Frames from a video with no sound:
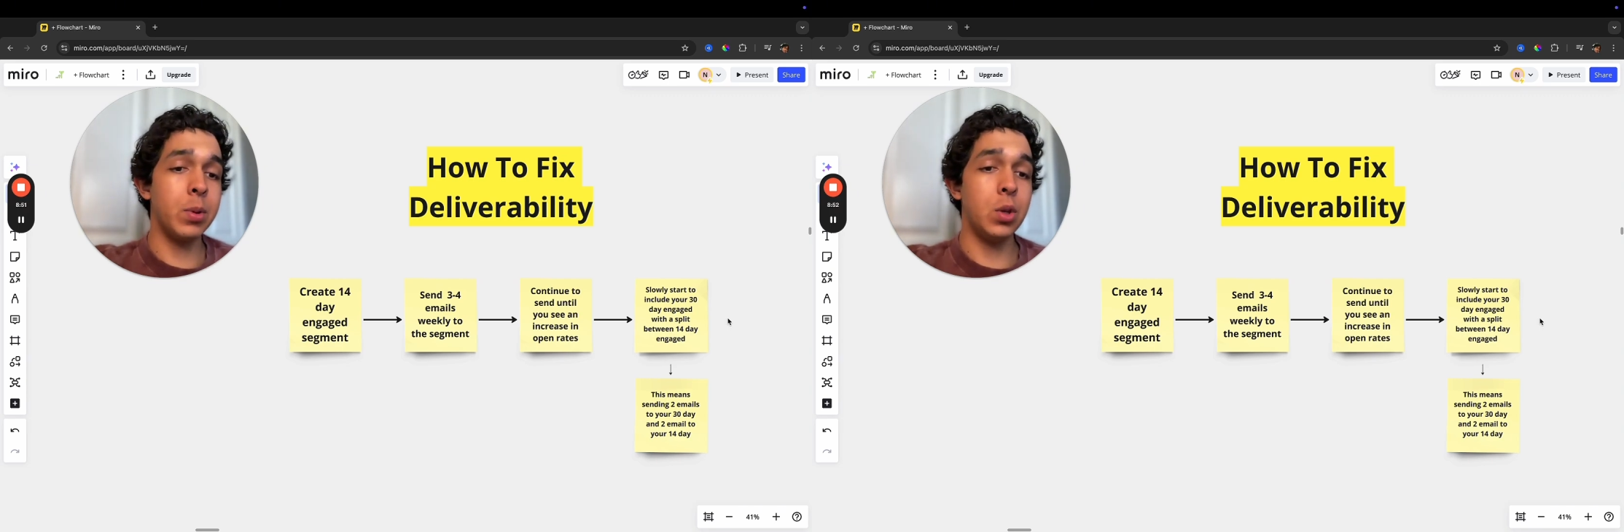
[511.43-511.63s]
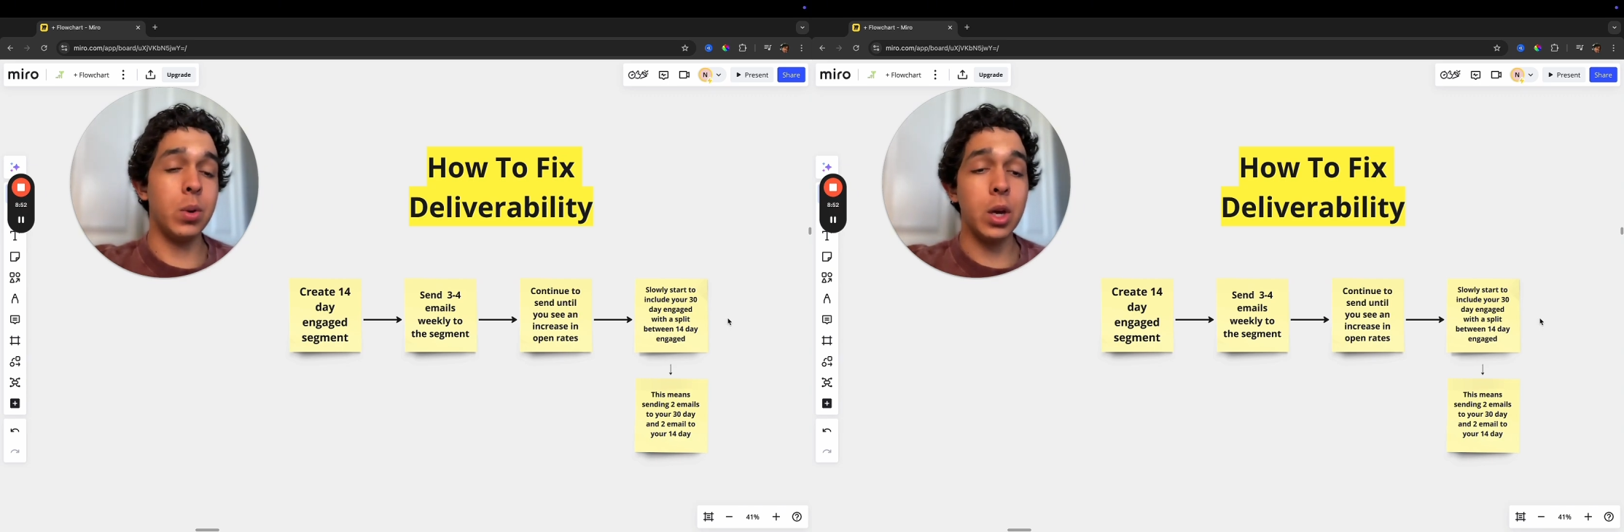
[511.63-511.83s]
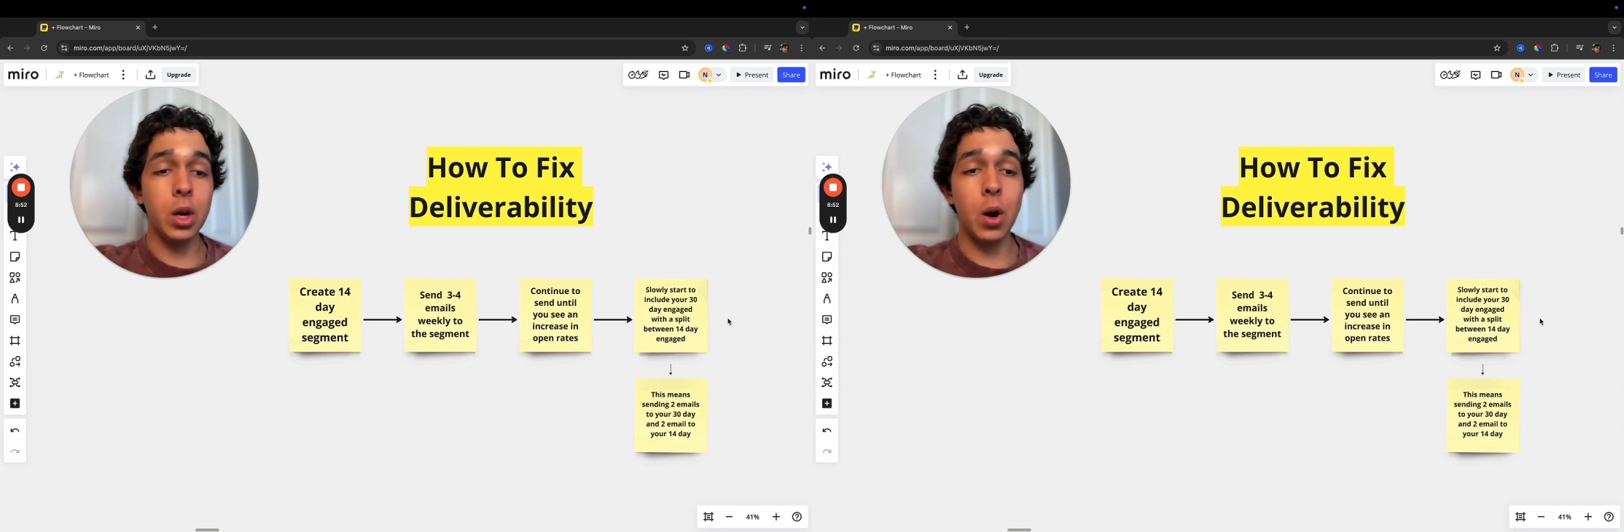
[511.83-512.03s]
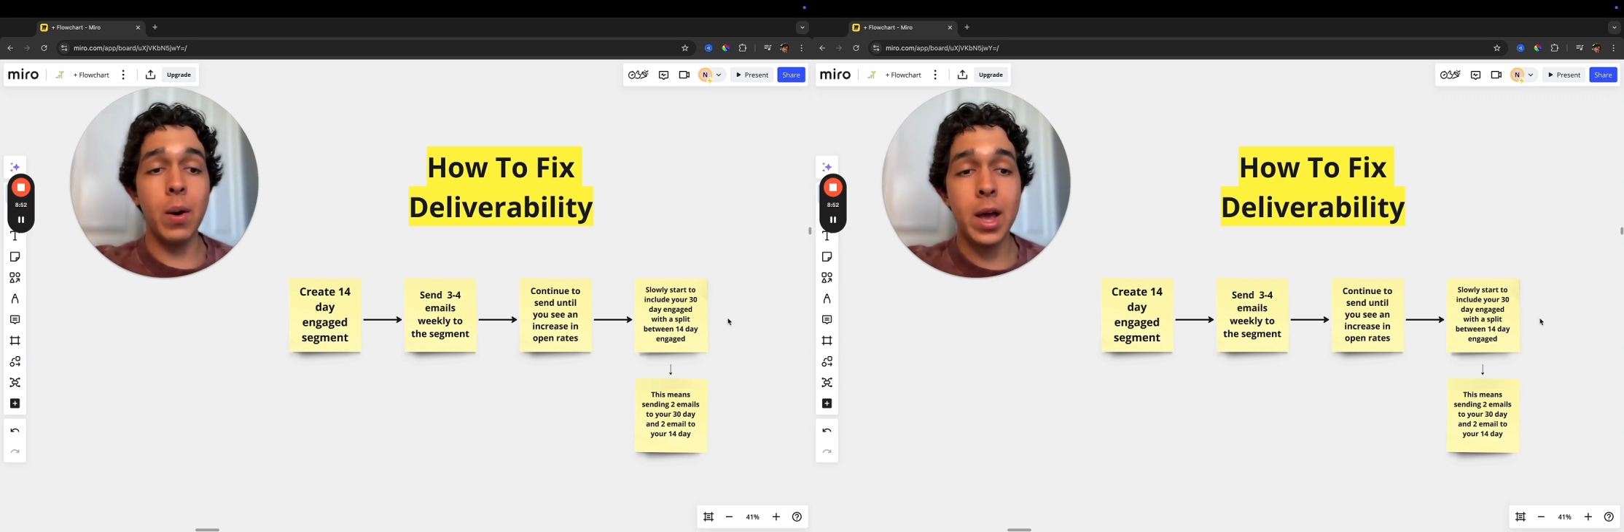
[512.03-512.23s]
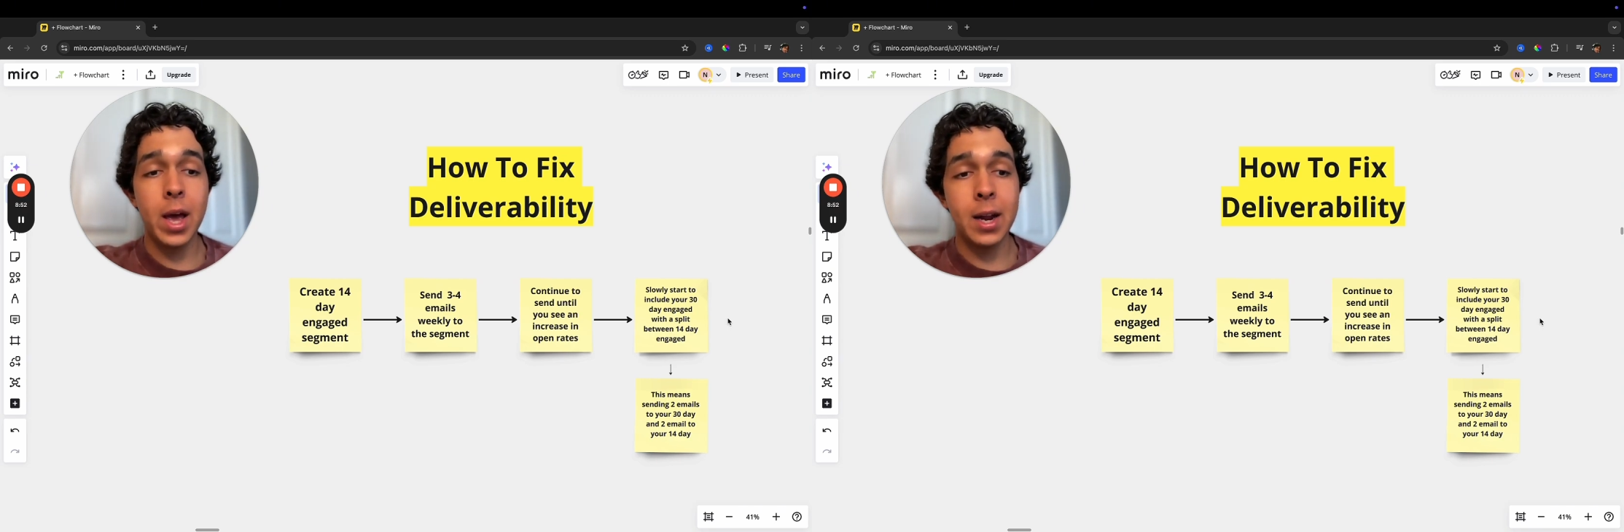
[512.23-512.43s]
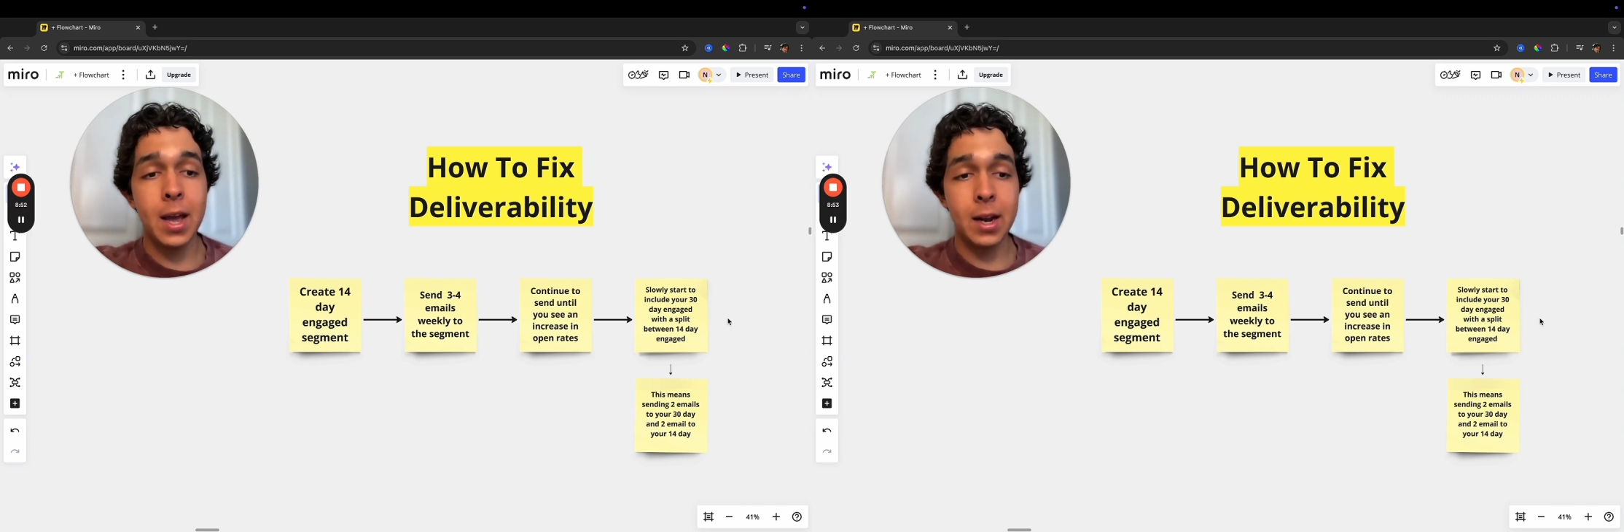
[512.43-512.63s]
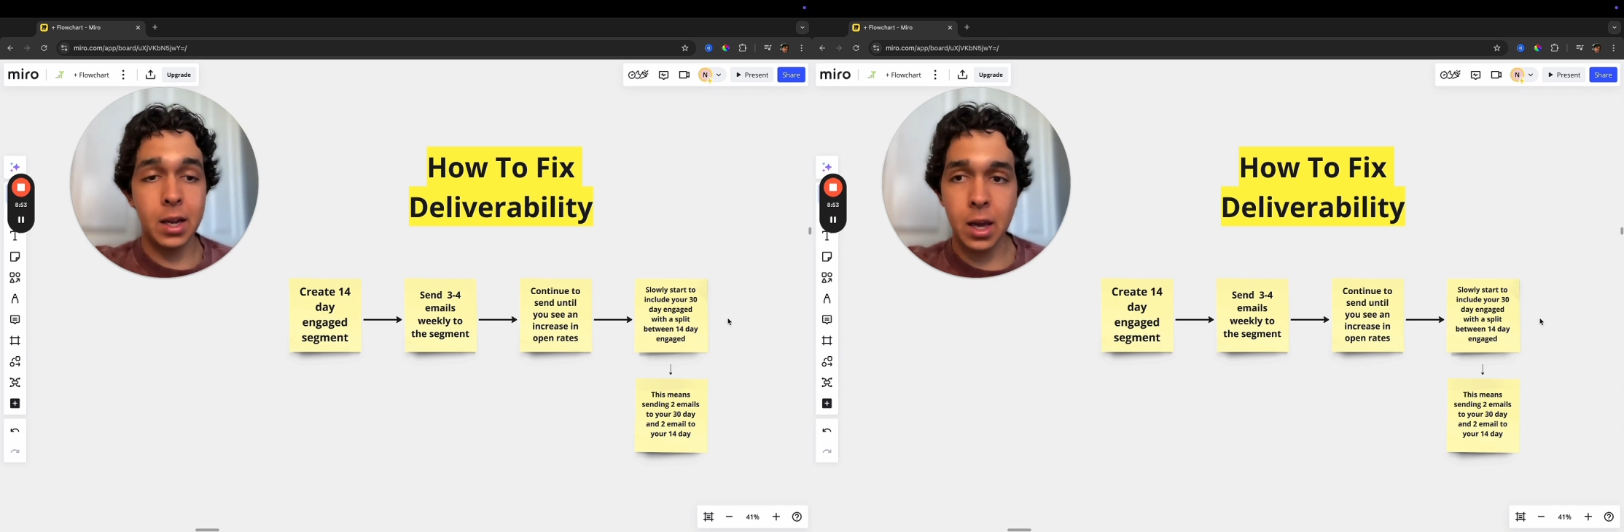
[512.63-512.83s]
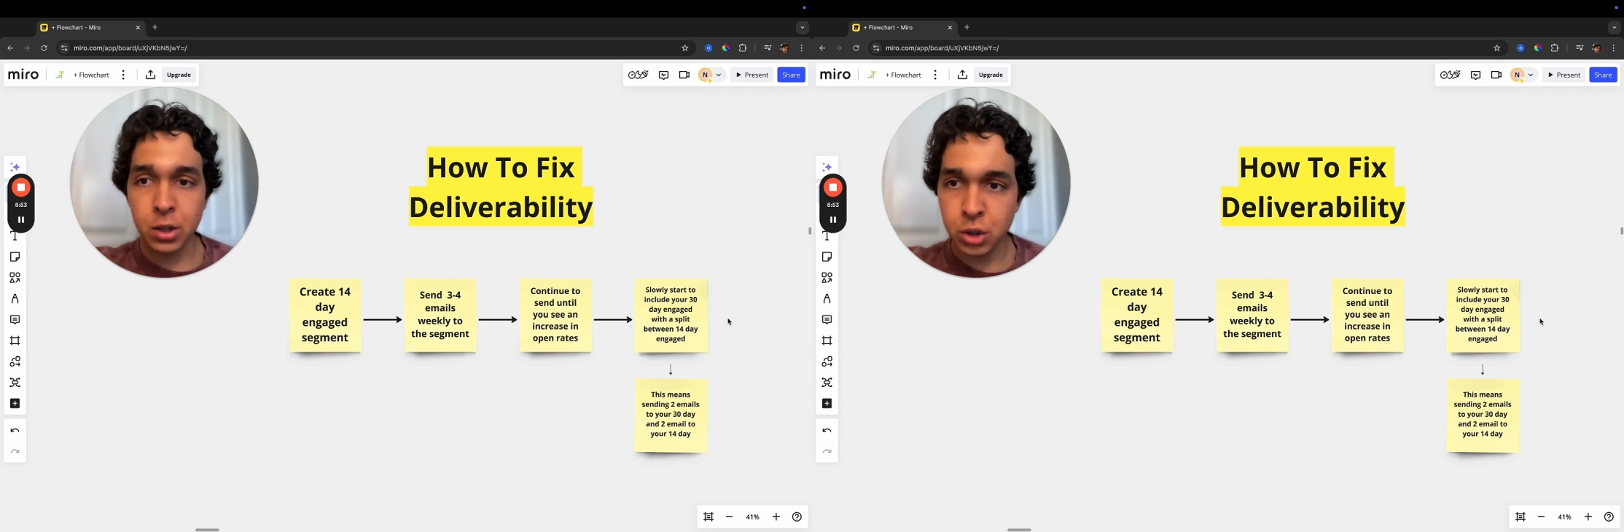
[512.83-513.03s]
you can go ahead and
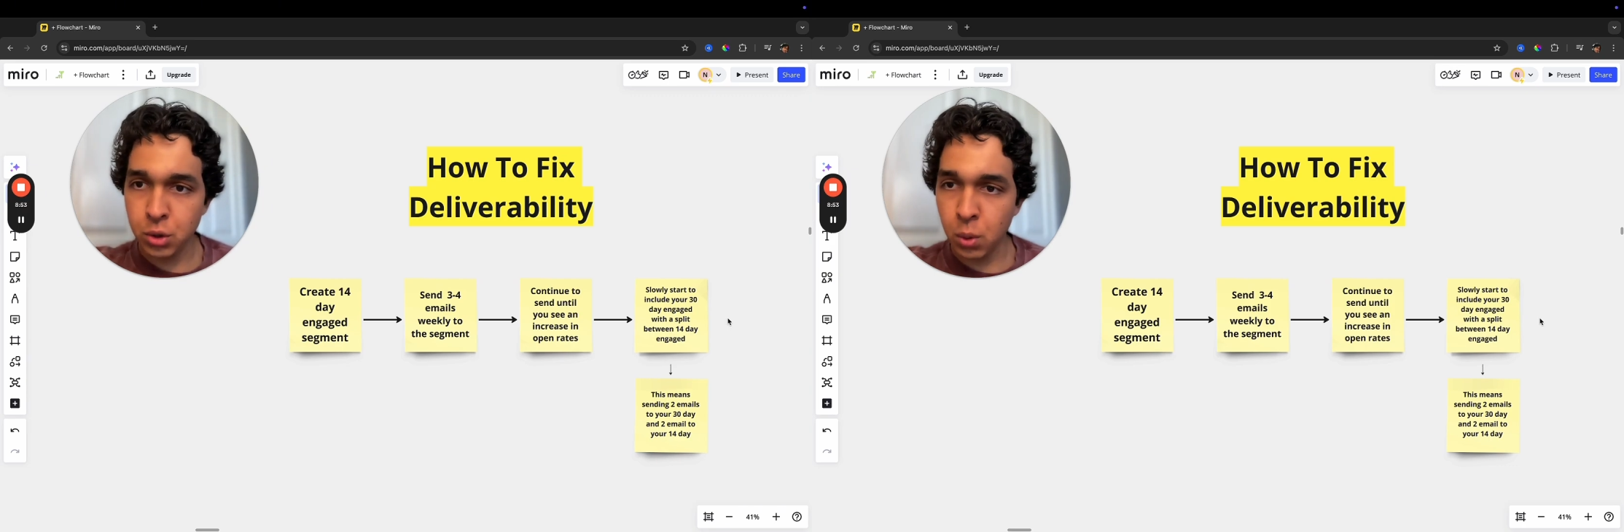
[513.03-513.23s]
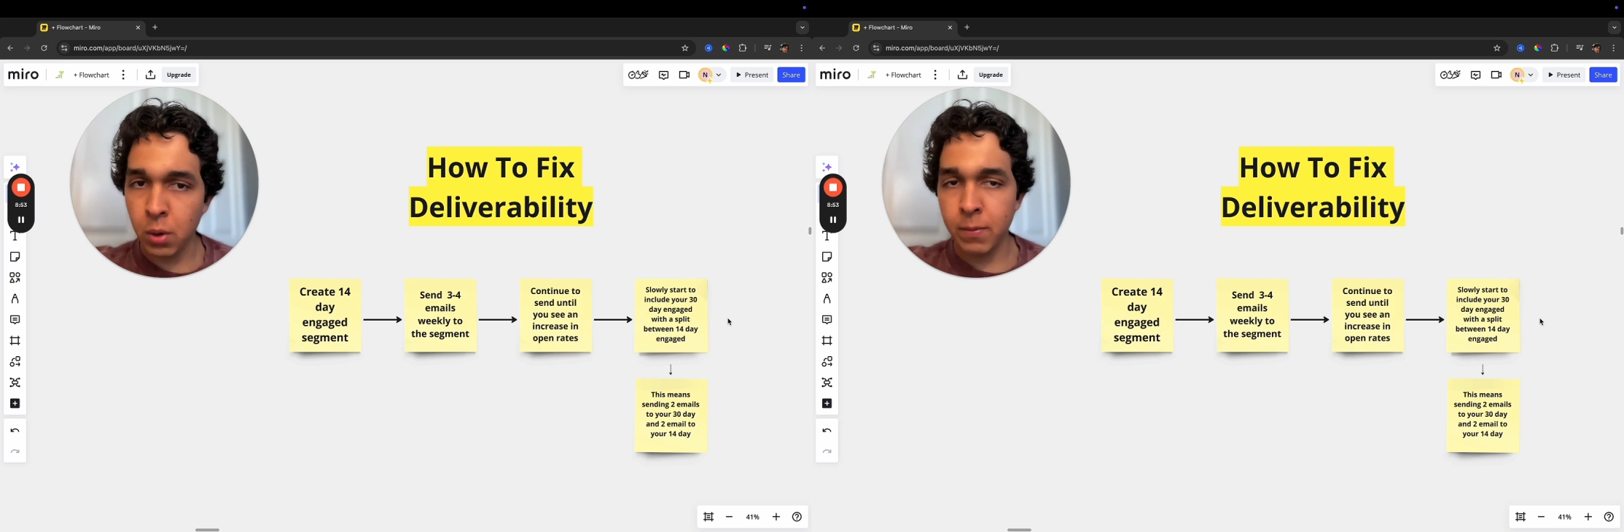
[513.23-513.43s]
engage your